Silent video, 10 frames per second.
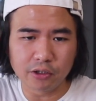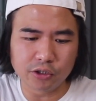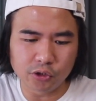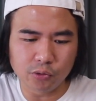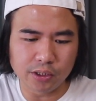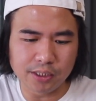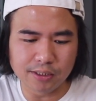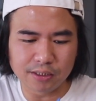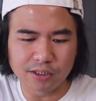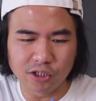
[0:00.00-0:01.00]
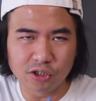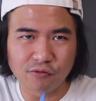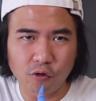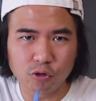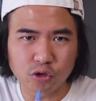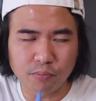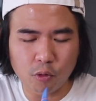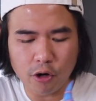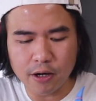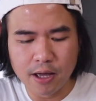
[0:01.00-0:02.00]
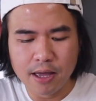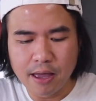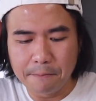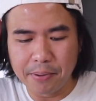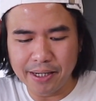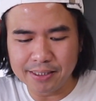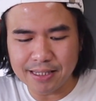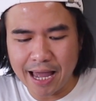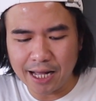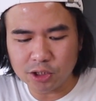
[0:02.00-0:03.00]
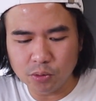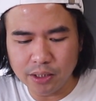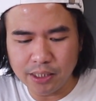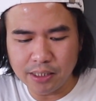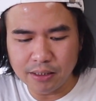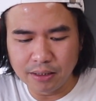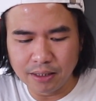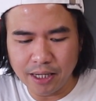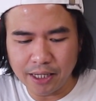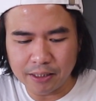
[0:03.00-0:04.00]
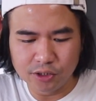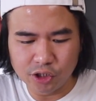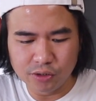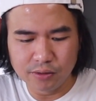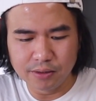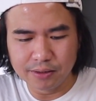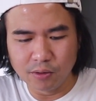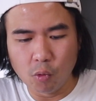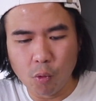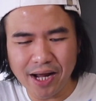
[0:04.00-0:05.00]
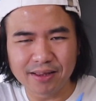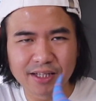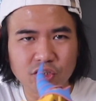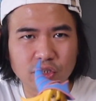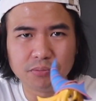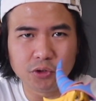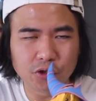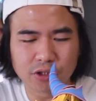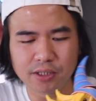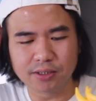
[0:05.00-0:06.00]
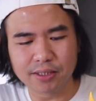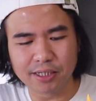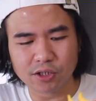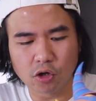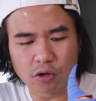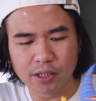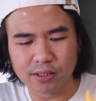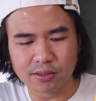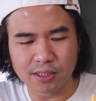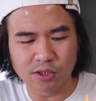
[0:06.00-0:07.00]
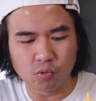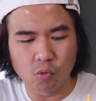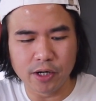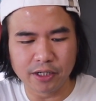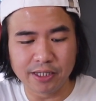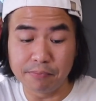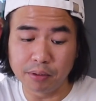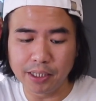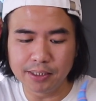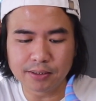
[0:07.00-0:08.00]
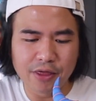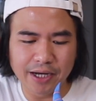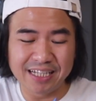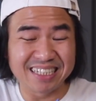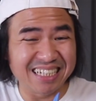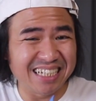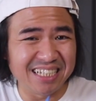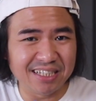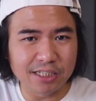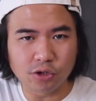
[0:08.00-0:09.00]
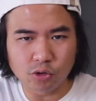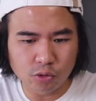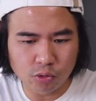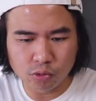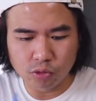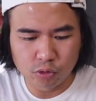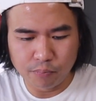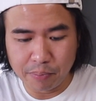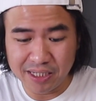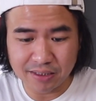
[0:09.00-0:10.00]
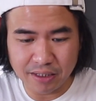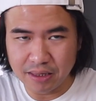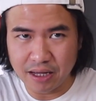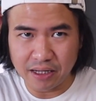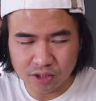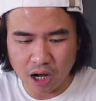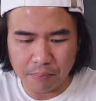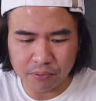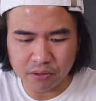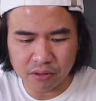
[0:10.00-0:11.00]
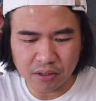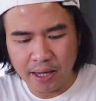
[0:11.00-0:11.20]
on her two knees, that there's full support, but it's actually like the weight distribution on this thing is weirdly placed, that it's easy to basically like topple her,